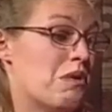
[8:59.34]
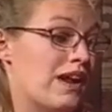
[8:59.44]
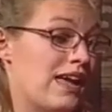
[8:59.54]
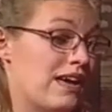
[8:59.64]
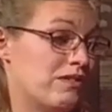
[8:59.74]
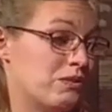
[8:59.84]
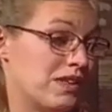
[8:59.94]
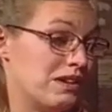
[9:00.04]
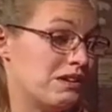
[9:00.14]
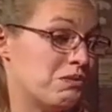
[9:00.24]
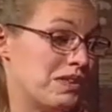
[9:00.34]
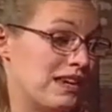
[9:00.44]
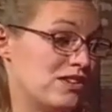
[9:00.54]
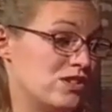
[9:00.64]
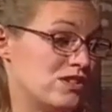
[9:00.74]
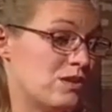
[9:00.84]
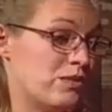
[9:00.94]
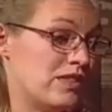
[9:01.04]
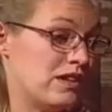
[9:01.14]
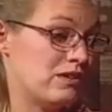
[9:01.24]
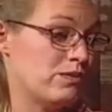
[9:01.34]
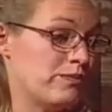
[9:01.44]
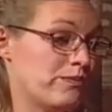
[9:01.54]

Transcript: to have a really good relationship with you.